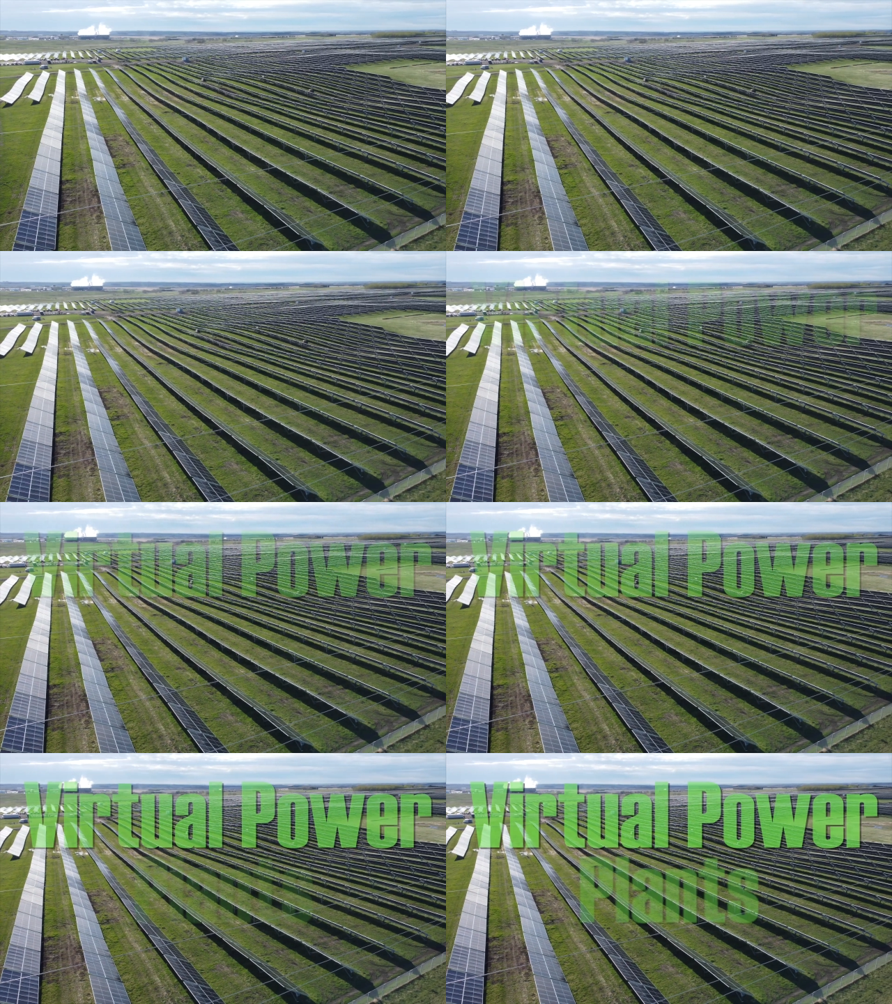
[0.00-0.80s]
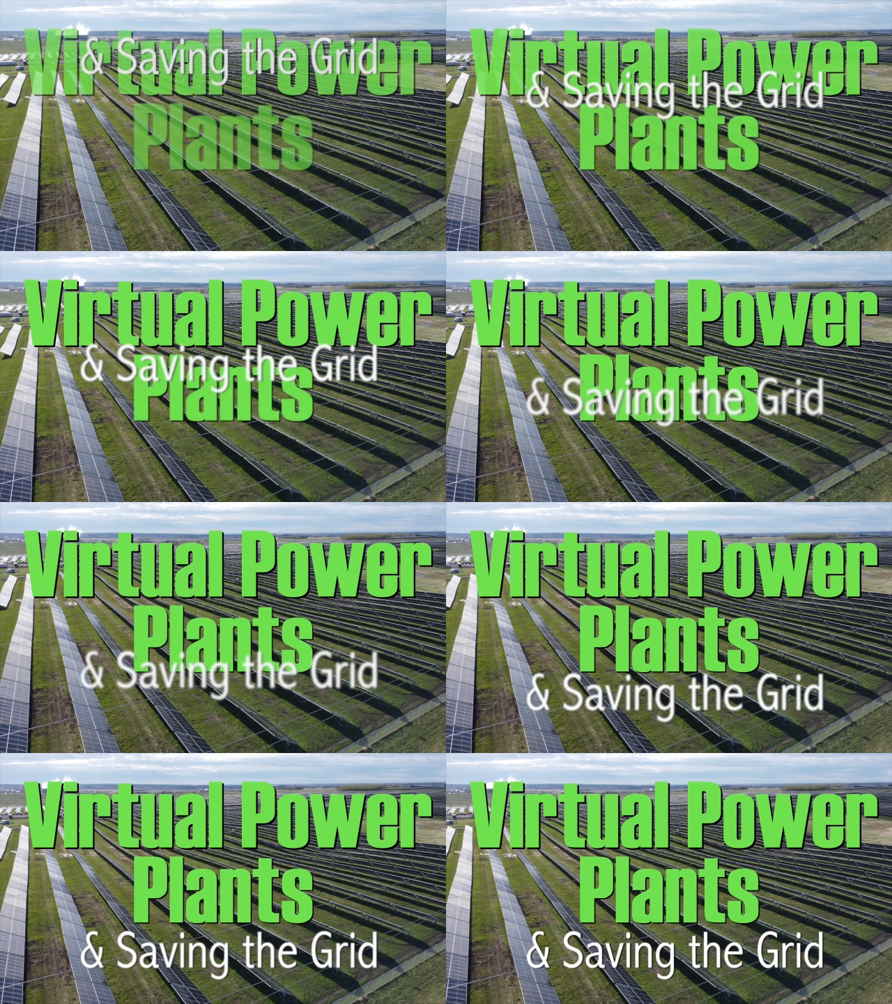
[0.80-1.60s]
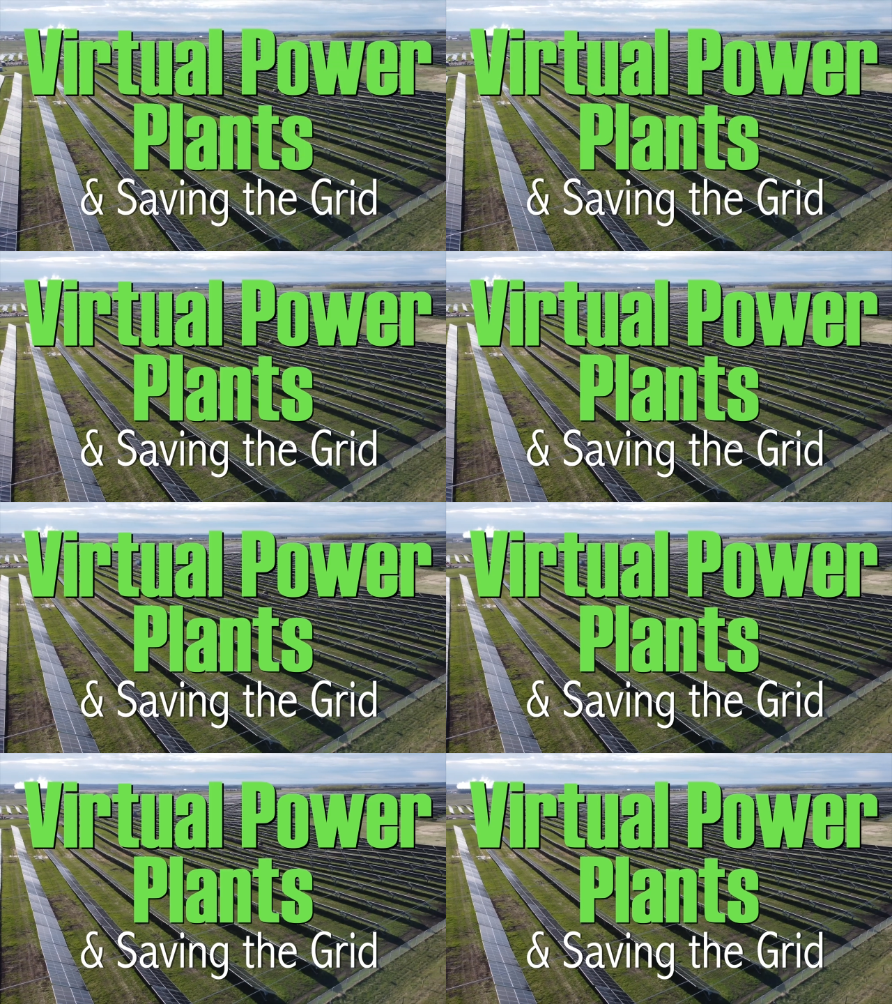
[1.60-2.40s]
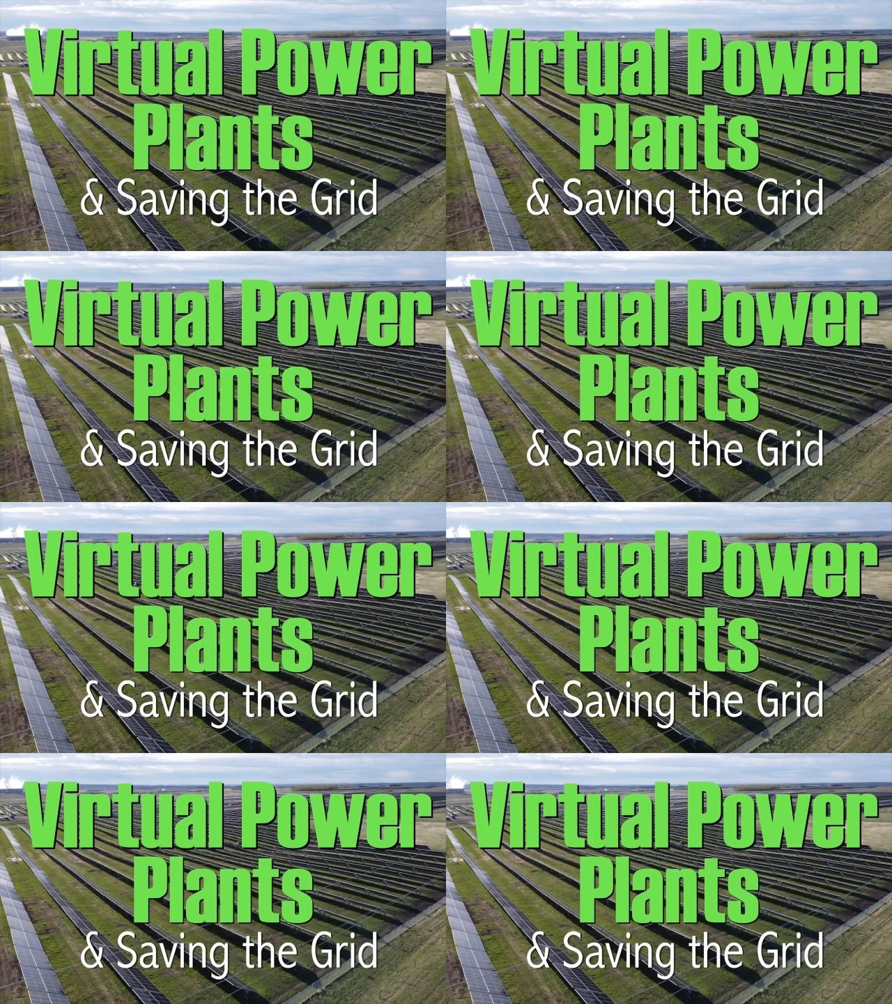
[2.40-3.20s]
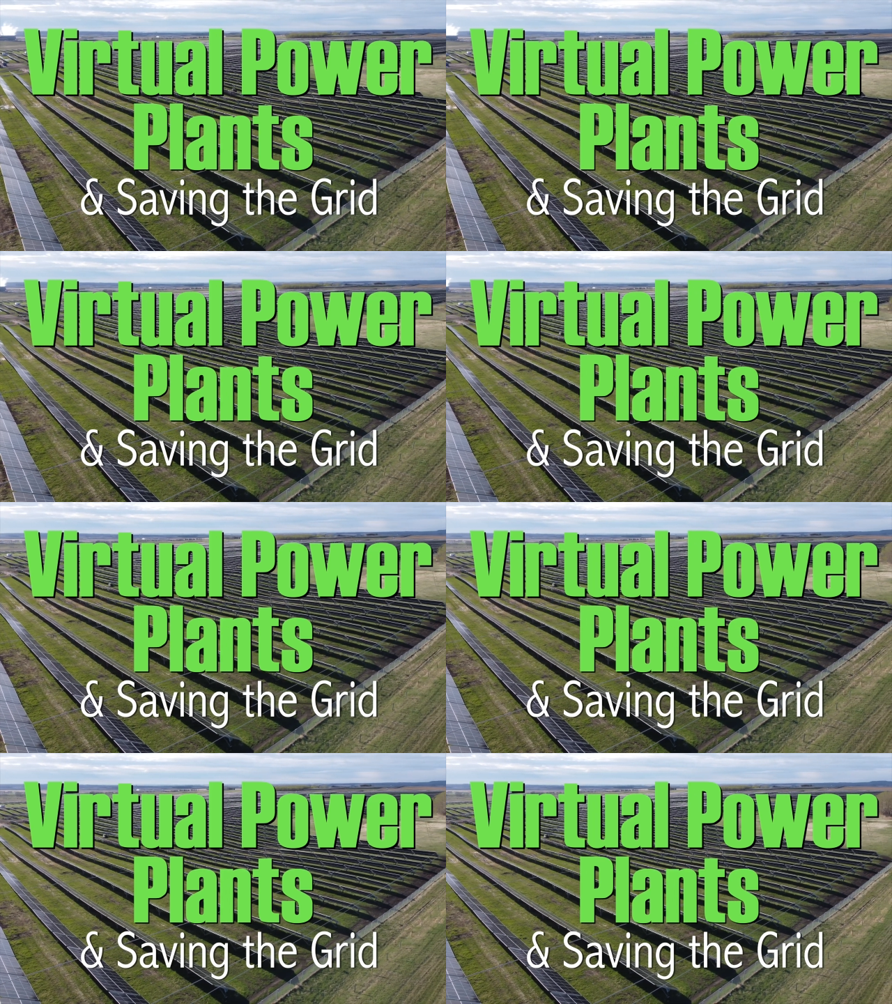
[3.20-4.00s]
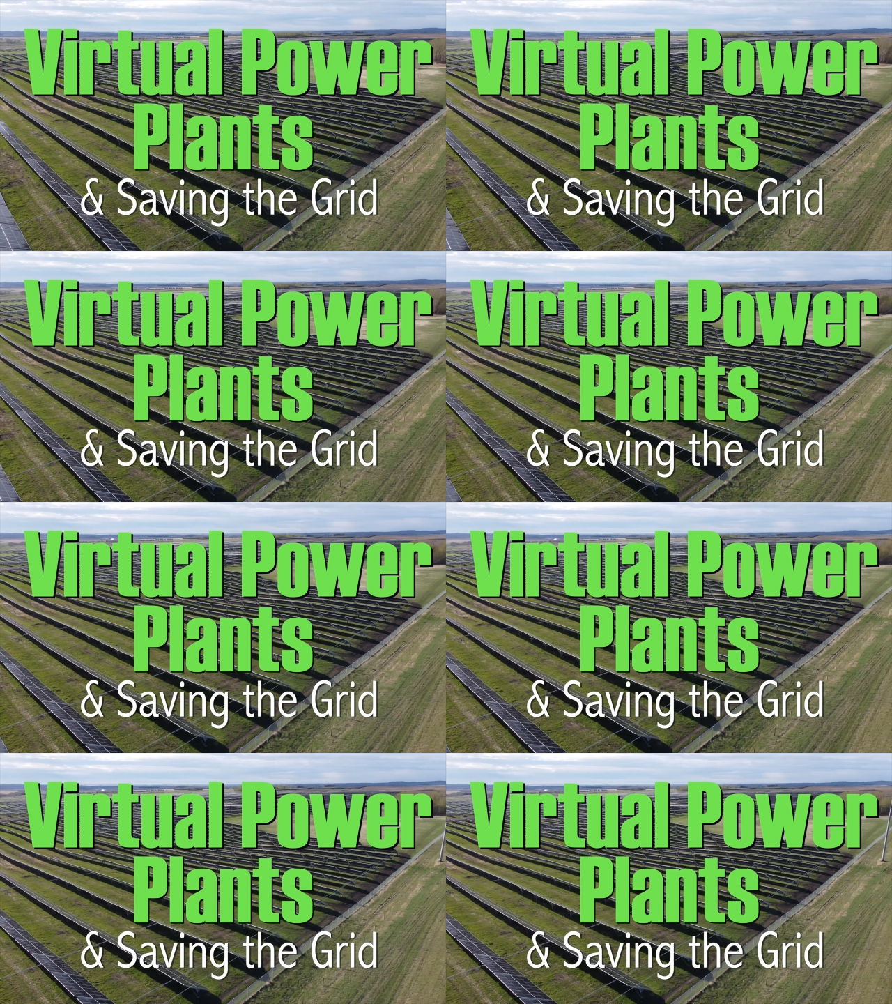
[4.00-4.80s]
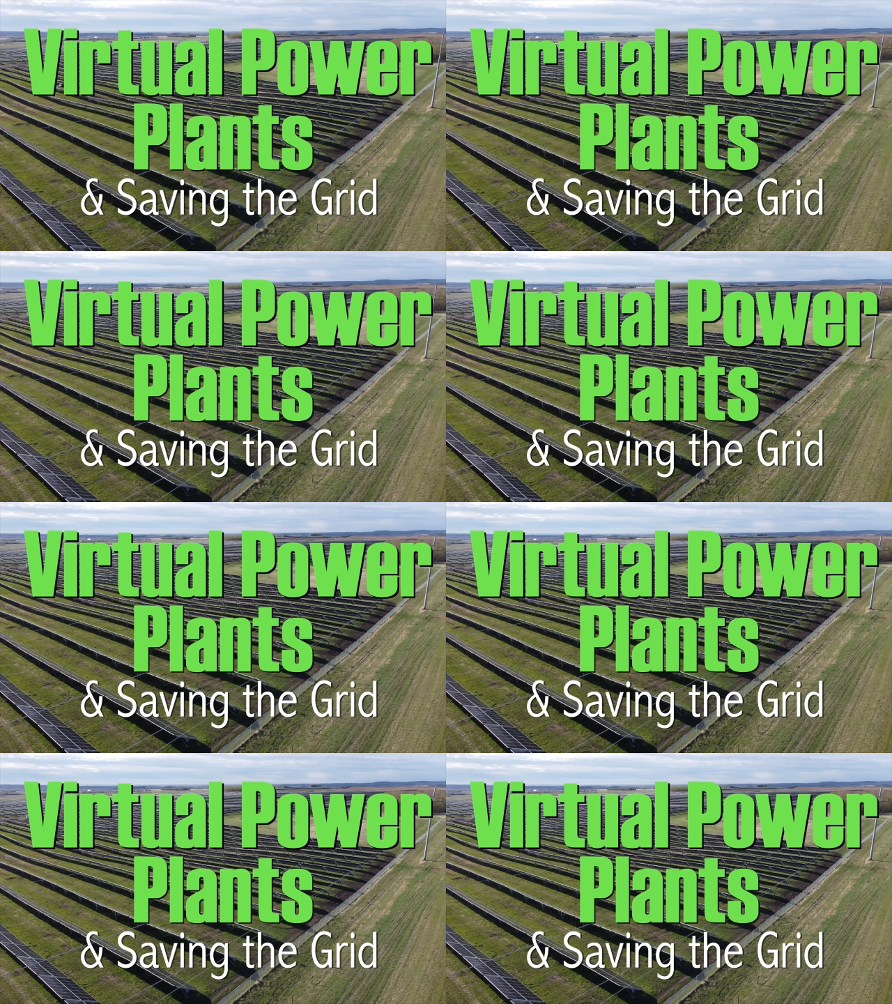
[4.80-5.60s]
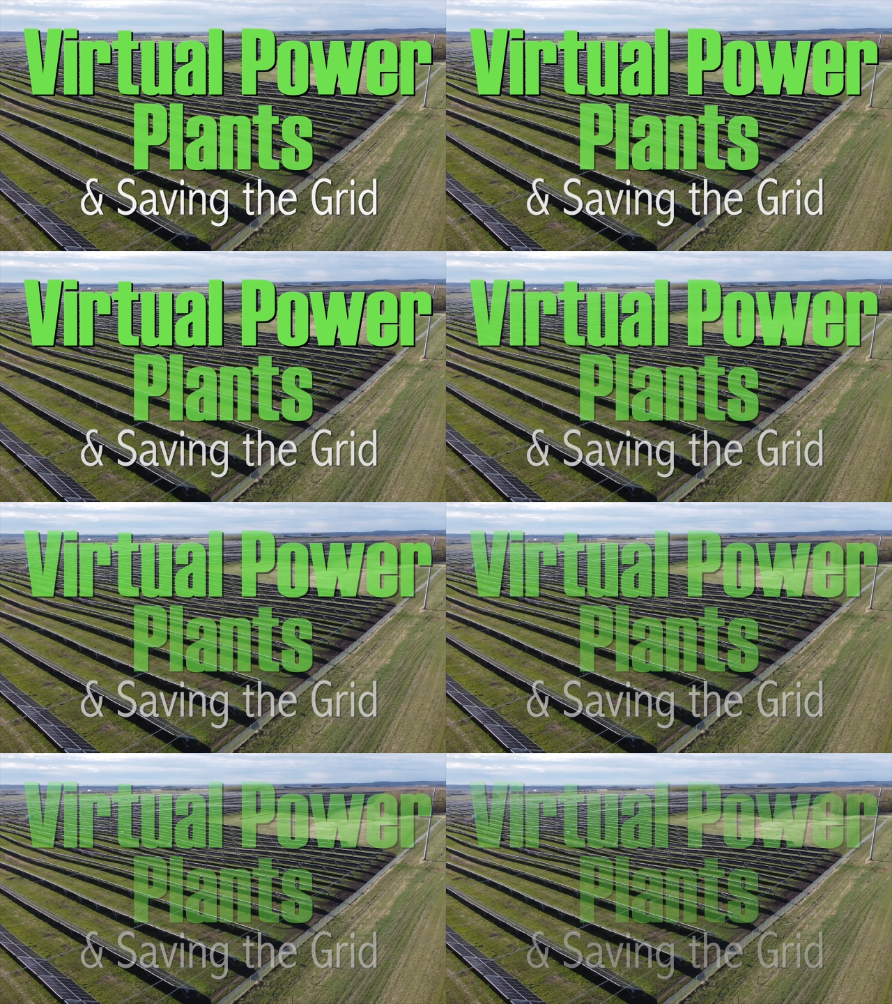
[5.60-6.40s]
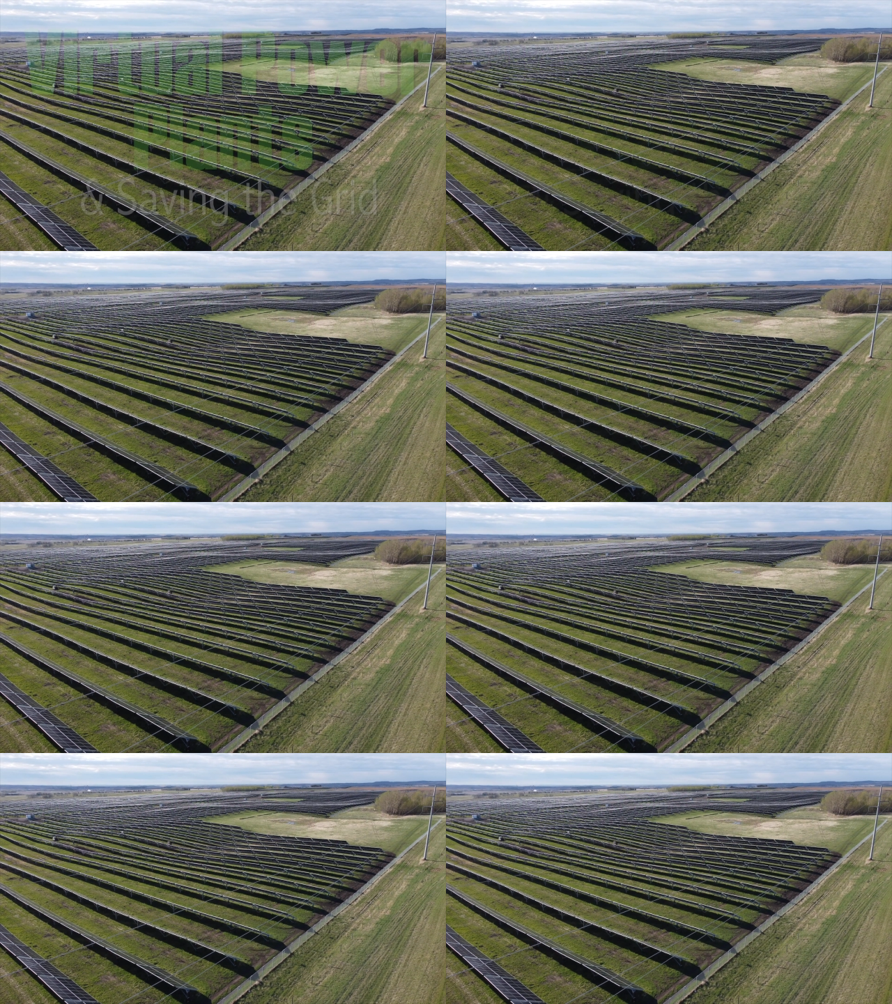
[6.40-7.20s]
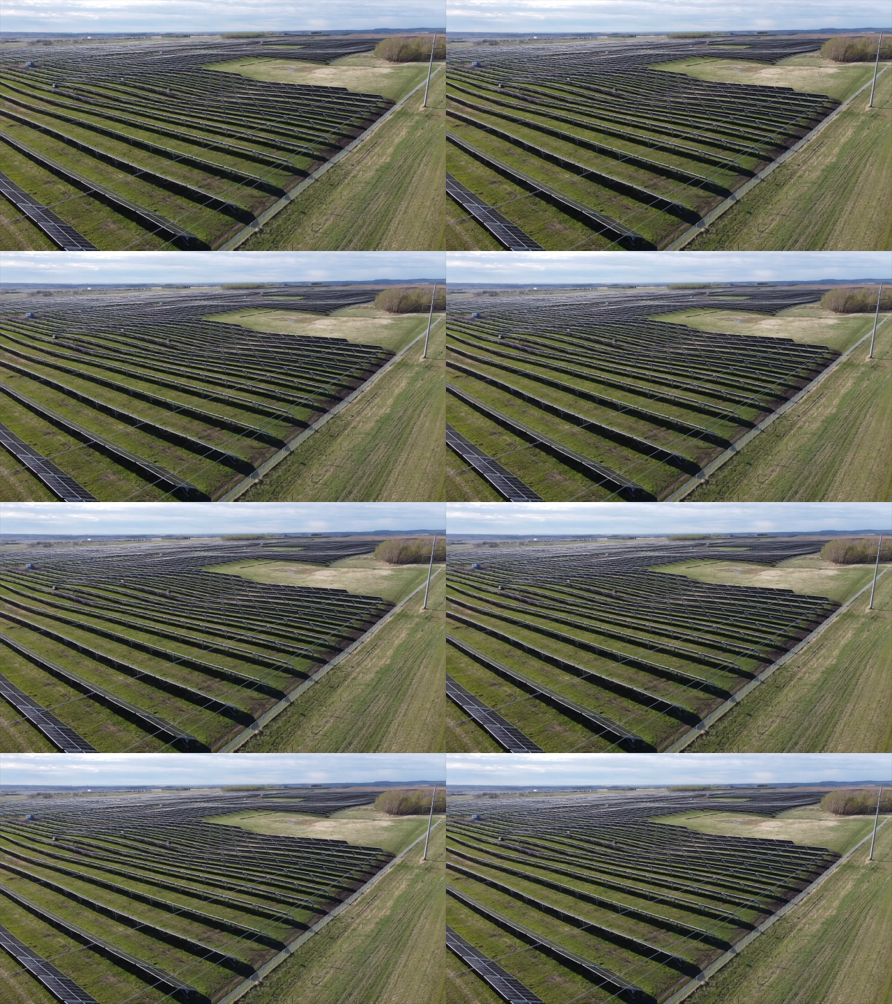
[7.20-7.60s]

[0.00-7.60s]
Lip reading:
[unreadable: no face in view]